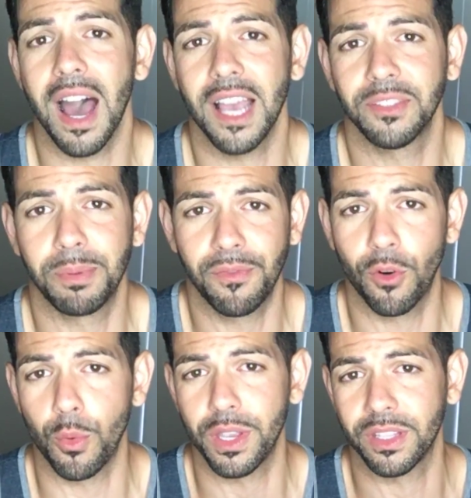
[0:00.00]
before we
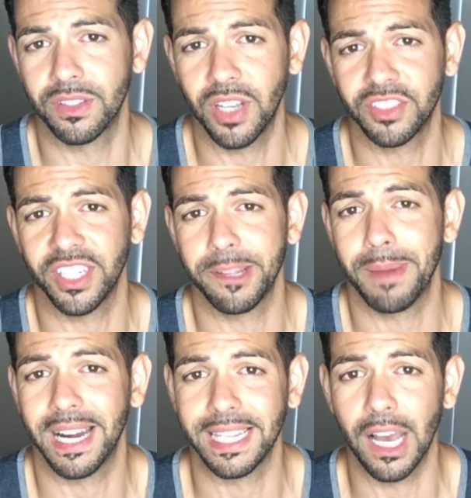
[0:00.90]
can touch
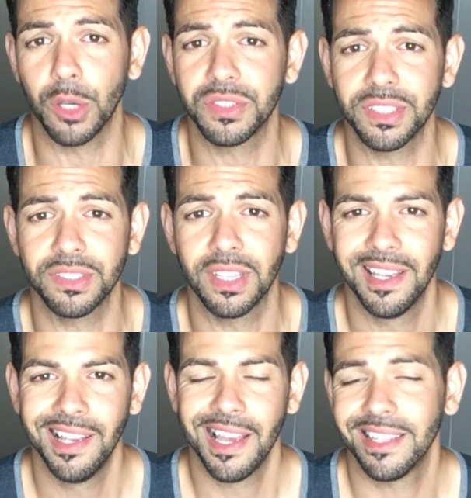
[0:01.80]
anybody else's.
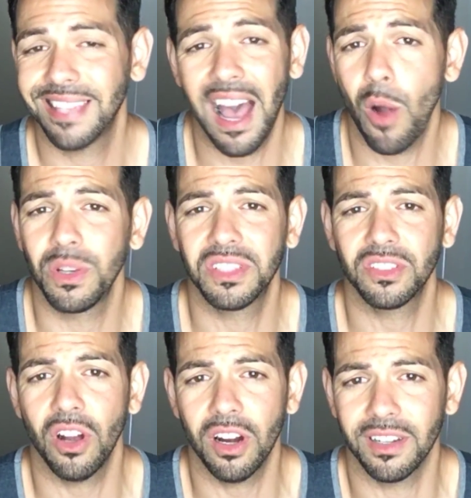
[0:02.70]
It's how we
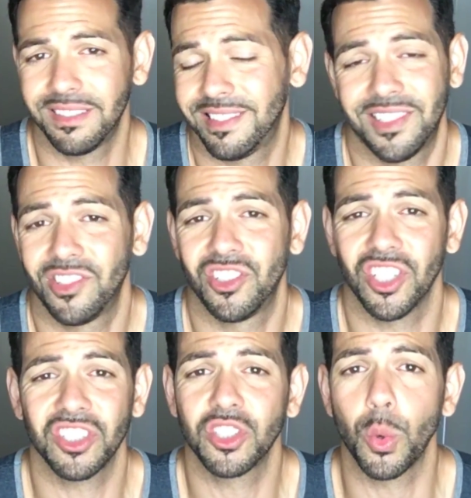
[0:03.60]
start. It's just
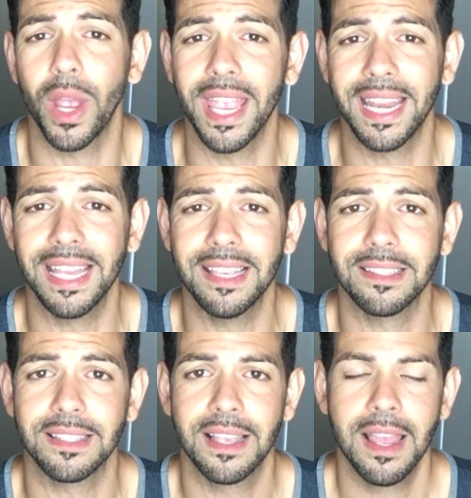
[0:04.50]
the way it is.
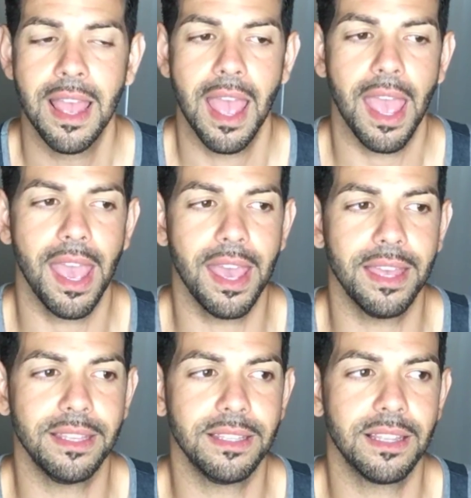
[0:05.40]

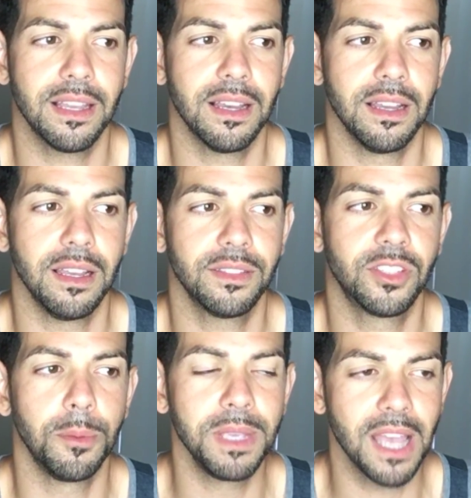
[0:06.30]
And to
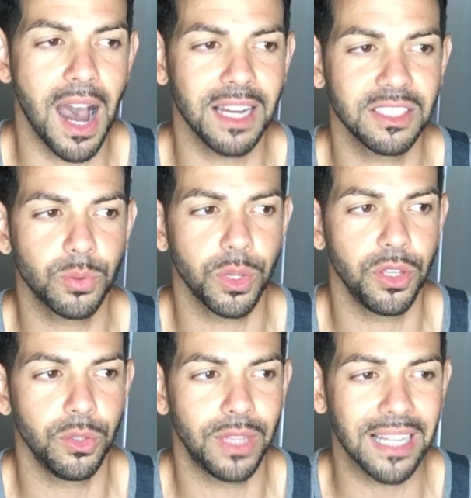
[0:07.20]
be honest with you,
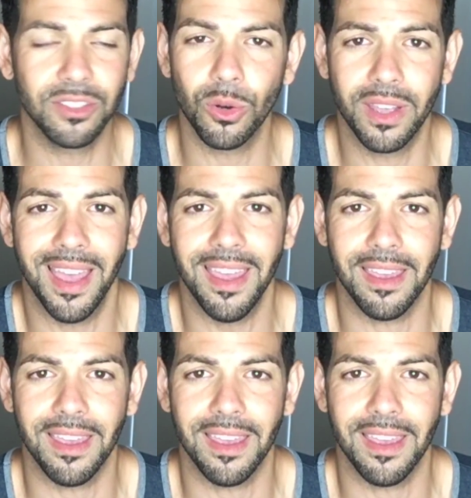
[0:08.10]
that's okay.